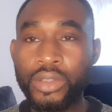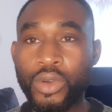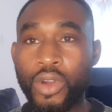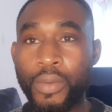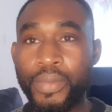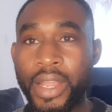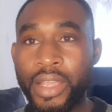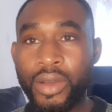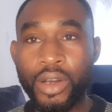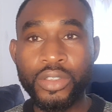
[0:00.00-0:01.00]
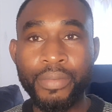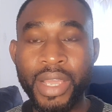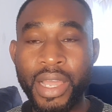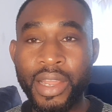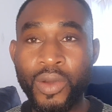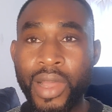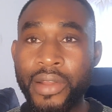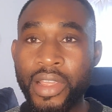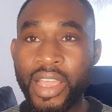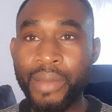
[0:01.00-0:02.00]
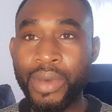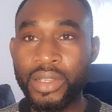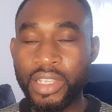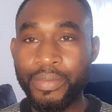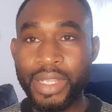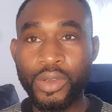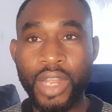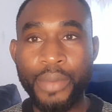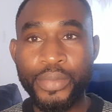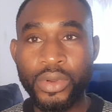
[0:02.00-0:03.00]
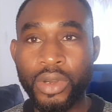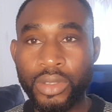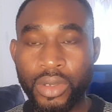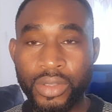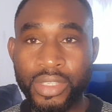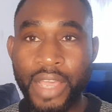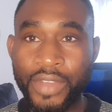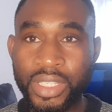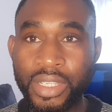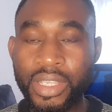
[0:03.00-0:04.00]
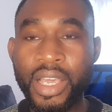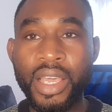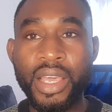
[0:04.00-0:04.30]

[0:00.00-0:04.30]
to complain or to make an inquiry about a particular product or services